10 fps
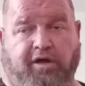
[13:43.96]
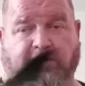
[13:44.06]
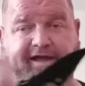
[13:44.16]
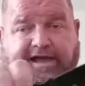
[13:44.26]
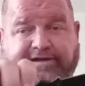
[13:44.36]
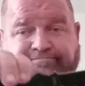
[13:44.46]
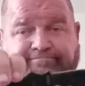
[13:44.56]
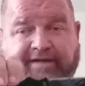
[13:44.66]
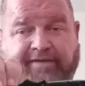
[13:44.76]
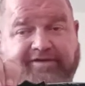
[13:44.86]
Okay,
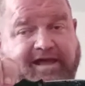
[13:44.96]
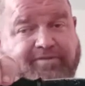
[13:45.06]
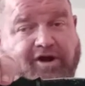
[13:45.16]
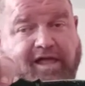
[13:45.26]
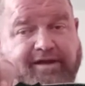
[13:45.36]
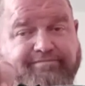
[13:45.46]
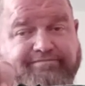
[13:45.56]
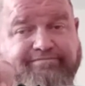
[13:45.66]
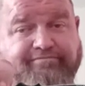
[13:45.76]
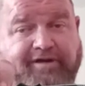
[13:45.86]
I'm scared you're not.
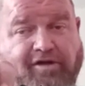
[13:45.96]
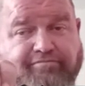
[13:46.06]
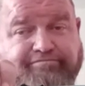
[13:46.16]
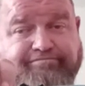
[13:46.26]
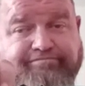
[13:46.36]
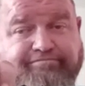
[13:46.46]
We go.